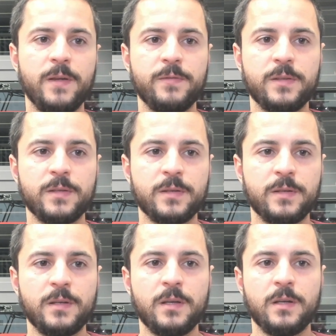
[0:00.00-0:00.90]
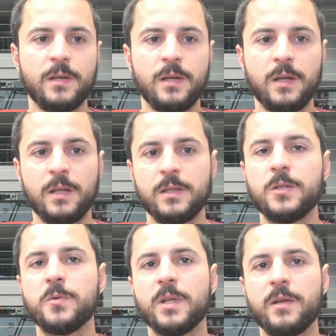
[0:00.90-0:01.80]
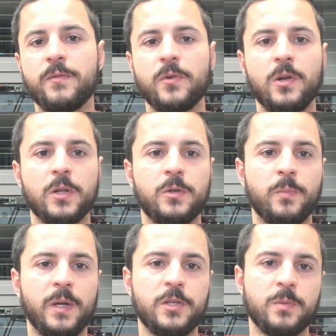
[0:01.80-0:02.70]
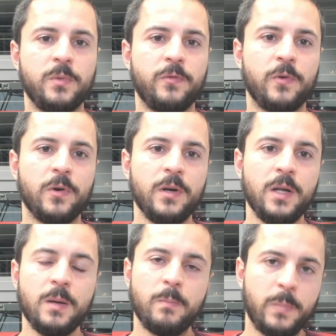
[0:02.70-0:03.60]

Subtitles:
Fifth, this one I forgot to mention before,